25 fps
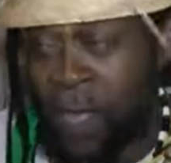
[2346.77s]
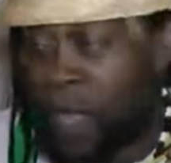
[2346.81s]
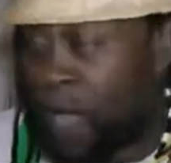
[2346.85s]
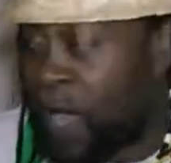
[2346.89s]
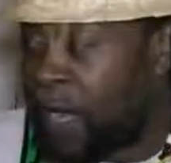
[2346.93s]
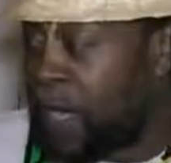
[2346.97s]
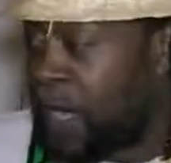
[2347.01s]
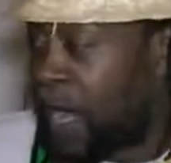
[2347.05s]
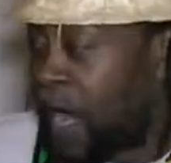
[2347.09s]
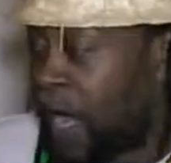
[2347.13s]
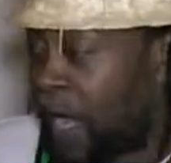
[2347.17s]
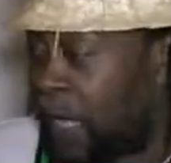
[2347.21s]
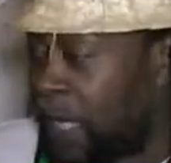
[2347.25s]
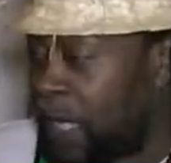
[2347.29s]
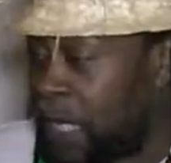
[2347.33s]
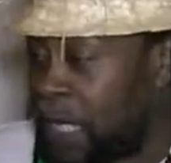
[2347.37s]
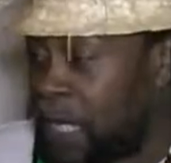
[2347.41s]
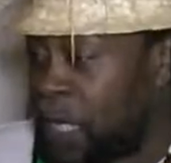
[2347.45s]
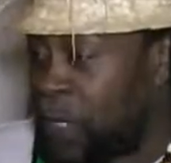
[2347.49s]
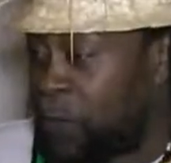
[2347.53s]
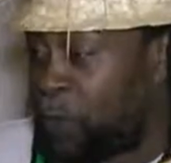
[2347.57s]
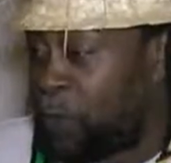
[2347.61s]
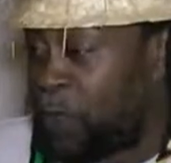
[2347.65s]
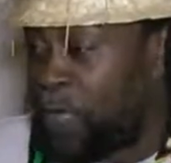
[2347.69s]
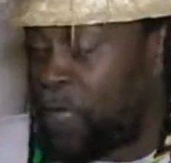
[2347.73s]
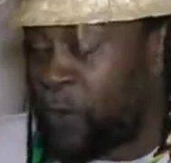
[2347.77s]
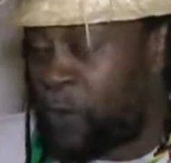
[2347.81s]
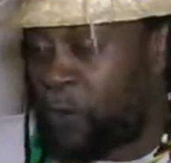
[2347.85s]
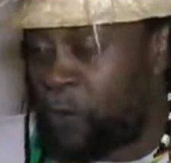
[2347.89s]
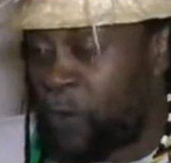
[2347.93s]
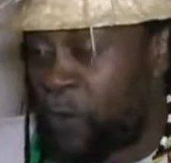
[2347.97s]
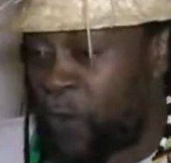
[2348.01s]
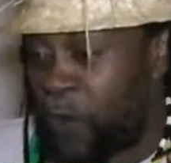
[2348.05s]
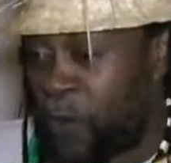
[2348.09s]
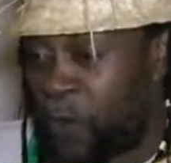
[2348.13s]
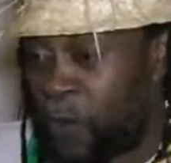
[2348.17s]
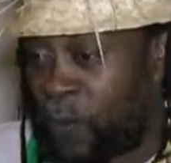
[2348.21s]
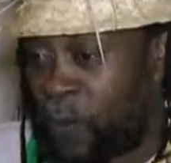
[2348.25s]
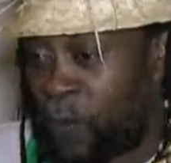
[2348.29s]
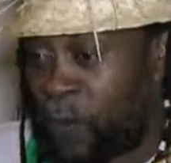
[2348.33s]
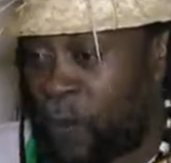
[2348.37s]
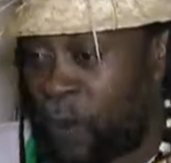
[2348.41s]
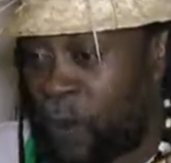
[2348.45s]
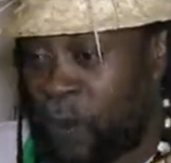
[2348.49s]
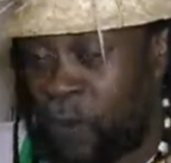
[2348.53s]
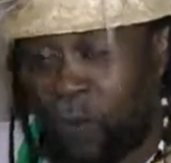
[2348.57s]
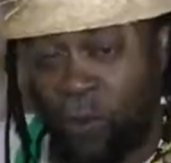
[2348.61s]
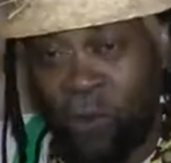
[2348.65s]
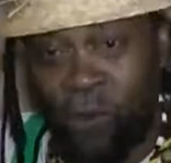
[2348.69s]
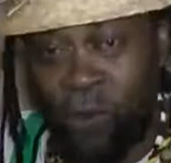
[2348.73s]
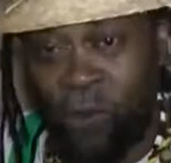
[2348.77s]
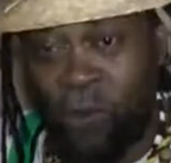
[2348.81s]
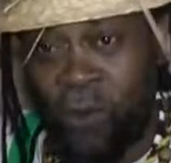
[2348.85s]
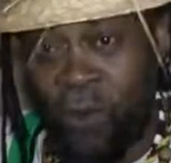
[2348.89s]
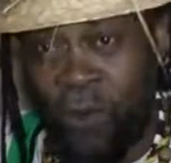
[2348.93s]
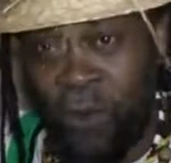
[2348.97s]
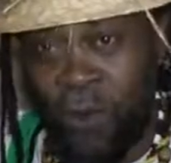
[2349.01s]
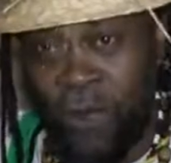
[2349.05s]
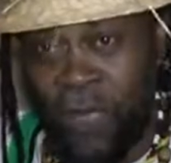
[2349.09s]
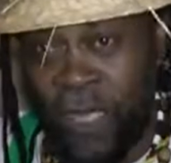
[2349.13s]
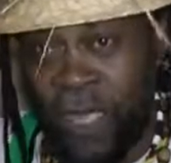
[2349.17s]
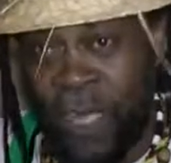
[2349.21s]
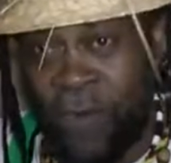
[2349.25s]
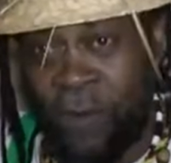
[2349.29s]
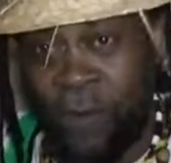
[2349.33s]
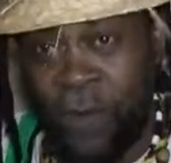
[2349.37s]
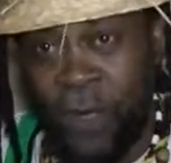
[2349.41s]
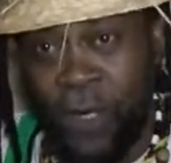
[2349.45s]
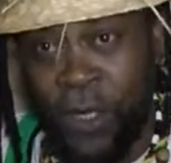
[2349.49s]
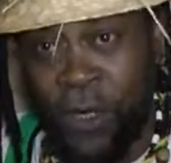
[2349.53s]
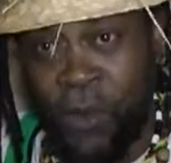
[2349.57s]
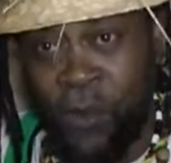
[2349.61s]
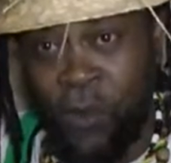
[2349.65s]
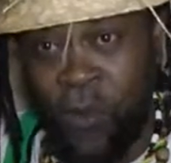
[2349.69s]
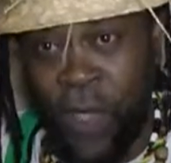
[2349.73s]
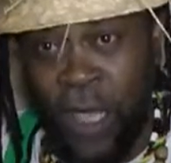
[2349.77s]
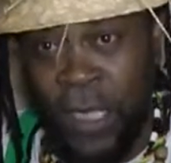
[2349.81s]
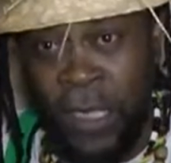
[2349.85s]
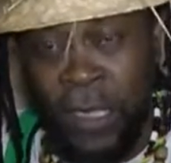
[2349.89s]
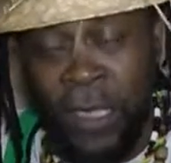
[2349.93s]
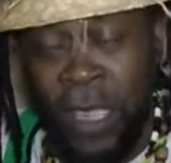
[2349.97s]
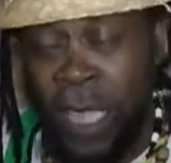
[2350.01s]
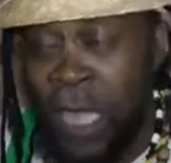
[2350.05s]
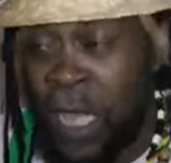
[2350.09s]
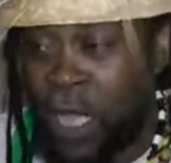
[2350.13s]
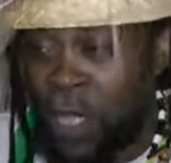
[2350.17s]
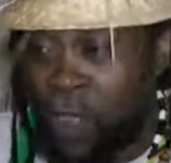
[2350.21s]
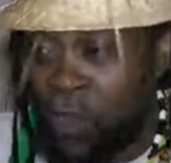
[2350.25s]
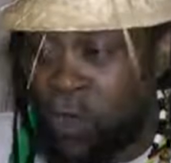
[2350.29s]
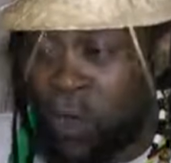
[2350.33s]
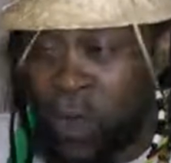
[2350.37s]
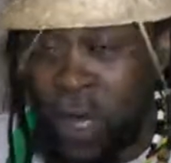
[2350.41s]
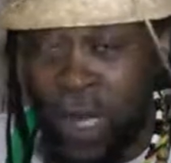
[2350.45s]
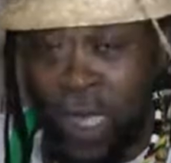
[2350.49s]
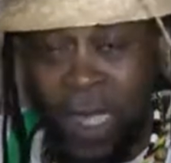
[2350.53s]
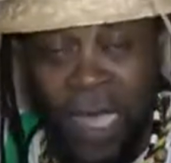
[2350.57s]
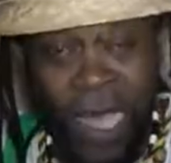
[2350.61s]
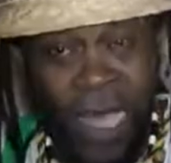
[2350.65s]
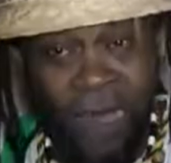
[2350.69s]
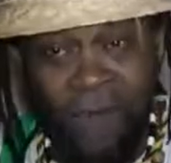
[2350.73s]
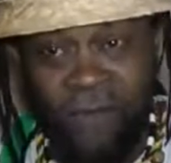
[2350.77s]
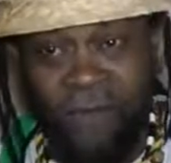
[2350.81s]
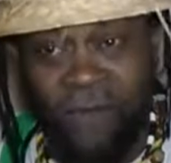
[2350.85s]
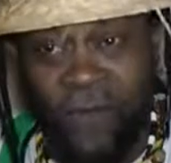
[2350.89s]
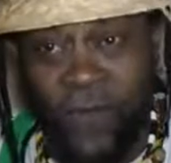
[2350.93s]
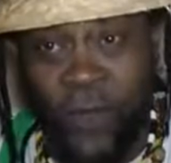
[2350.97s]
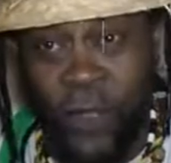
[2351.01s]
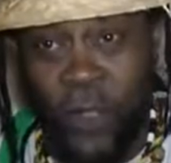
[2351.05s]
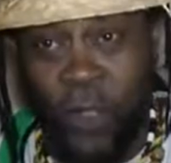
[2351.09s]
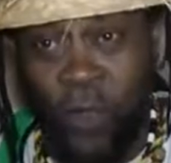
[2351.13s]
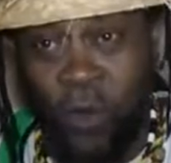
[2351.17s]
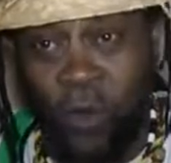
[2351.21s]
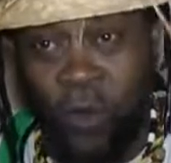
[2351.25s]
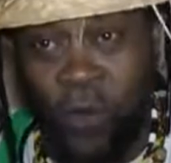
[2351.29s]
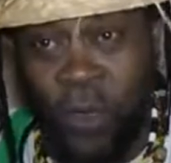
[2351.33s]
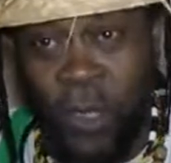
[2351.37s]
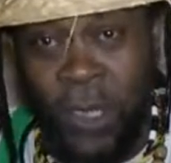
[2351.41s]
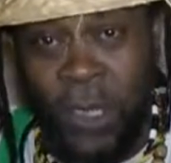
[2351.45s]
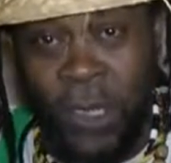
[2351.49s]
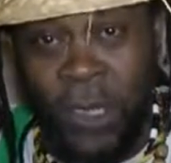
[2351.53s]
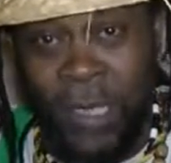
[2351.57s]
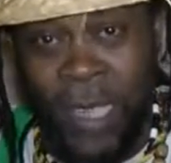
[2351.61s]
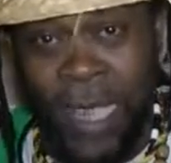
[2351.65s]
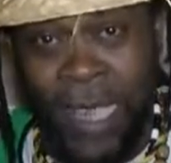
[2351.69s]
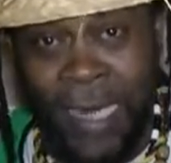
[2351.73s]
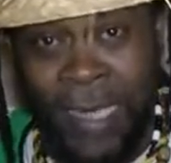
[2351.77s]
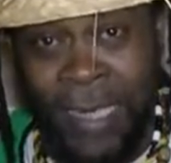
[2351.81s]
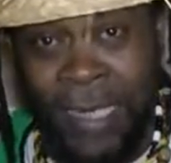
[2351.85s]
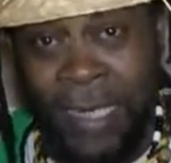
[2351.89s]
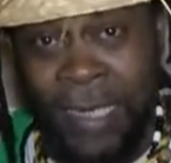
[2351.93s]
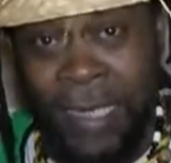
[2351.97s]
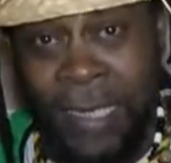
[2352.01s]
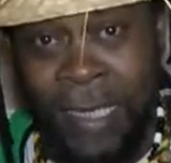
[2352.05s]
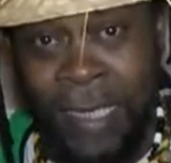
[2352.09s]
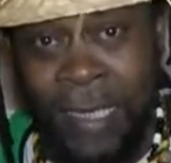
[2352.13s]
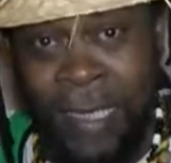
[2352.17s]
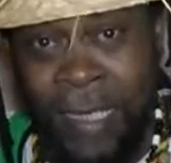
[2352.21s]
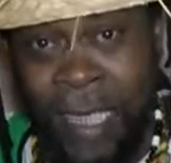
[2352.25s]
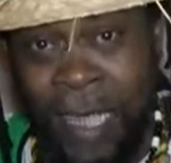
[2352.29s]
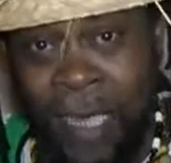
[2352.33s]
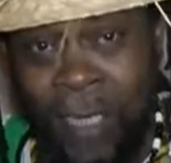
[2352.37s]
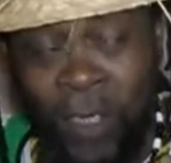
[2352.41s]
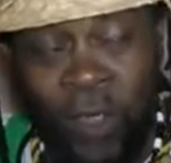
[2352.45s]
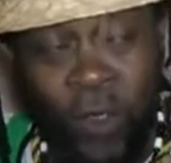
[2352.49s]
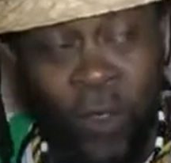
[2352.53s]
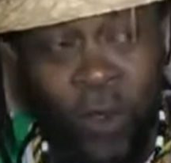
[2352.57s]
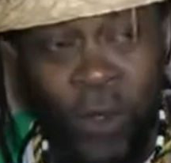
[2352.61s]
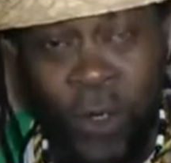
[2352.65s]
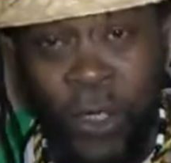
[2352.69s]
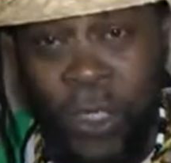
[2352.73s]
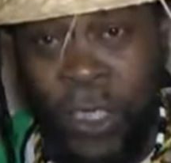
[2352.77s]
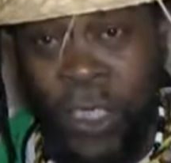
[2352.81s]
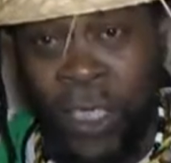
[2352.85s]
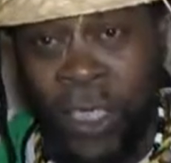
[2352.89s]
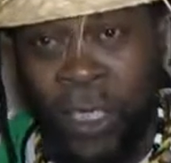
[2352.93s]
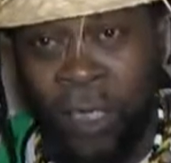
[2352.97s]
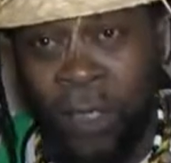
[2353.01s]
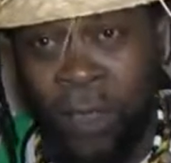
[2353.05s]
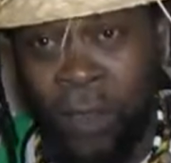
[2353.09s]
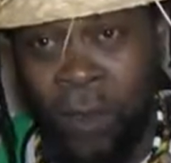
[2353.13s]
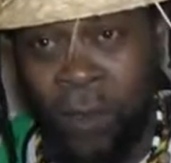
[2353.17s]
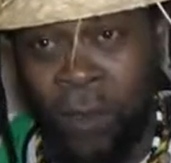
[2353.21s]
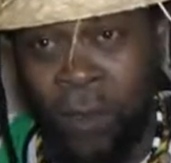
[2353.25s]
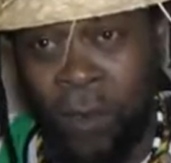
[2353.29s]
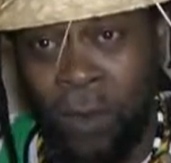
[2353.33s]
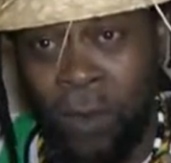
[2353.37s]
And all these people round here in the West, you are a convert to Christianity. It's not your thing.